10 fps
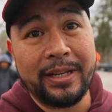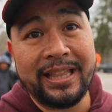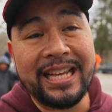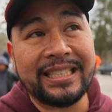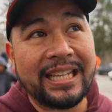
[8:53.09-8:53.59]
He
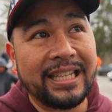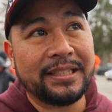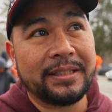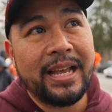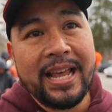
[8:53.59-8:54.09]
thinks that
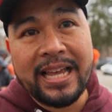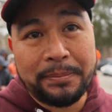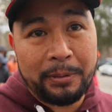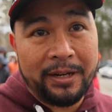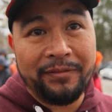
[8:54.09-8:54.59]
this is a
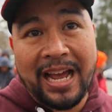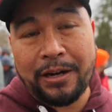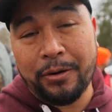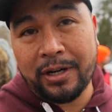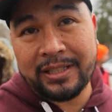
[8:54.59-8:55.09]
pretty flat
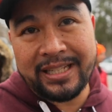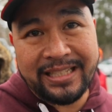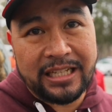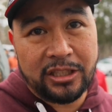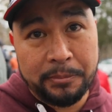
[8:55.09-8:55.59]
course. It's
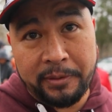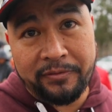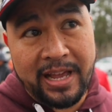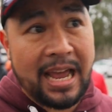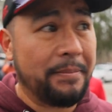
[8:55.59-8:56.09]
not super
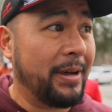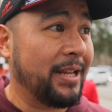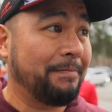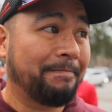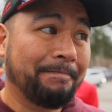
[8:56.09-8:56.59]
flat,
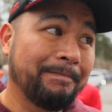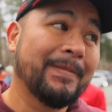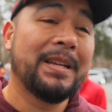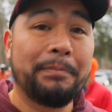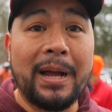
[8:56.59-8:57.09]
but
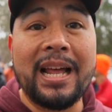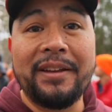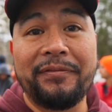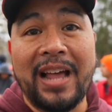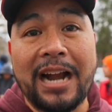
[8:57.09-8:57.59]
probably
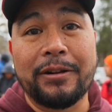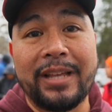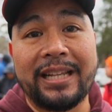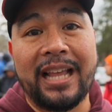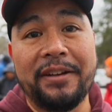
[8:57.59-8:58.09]
flatter
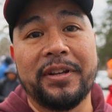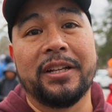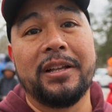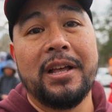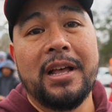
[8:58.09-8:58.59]
than
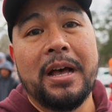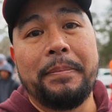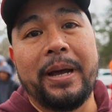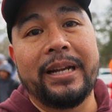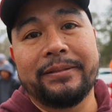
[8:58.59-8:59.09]
Leadville.
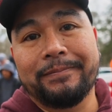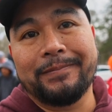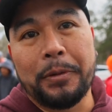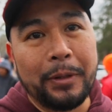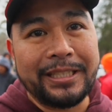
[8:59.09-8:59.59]
But
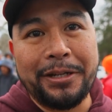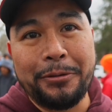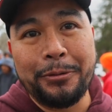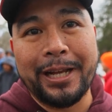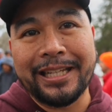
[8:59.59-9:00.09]
we'll see
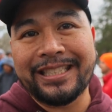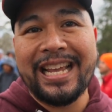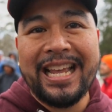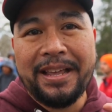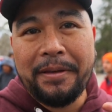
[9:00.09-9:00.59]
who does.
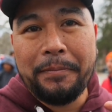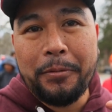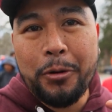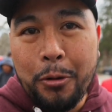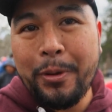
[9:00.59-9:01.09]

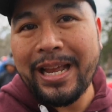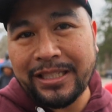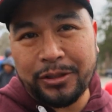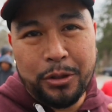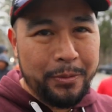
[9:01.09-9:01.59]
Who
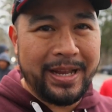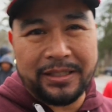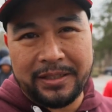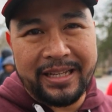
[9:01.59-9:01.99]
wins? Who wins?